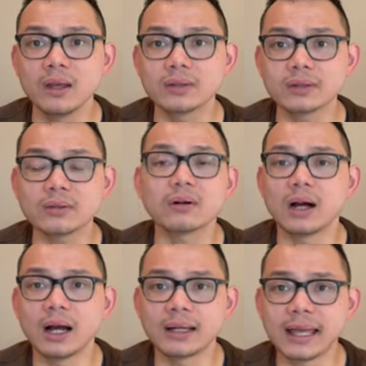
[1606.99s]
So
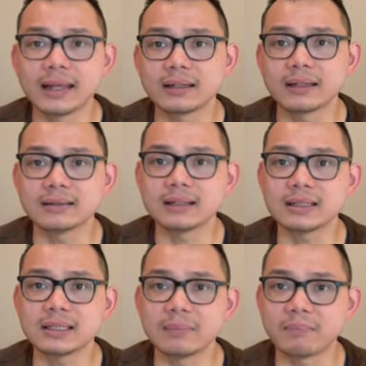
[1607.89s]
again,
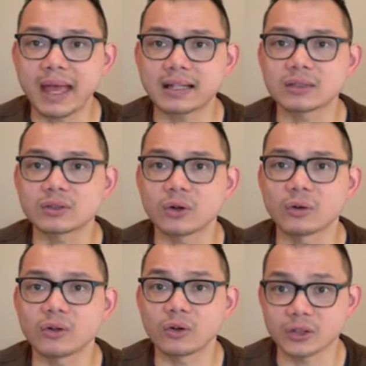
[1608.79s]
it depends
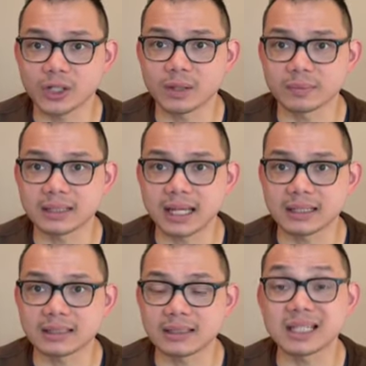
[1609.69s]
on your
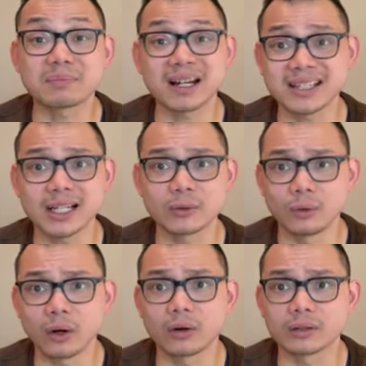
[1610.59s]
circumstances. It might take you
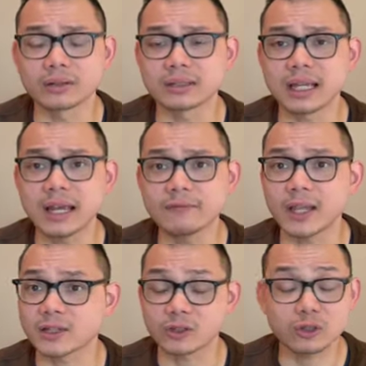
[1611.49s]
longer to save,
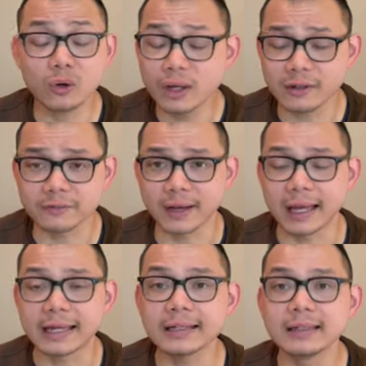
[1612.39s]
that's totally
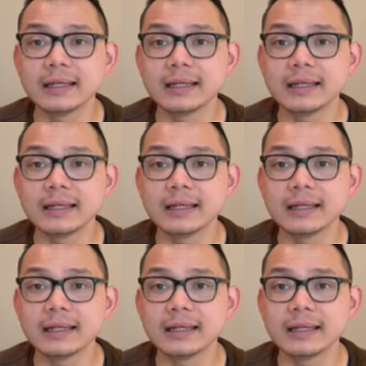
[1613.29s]
fine.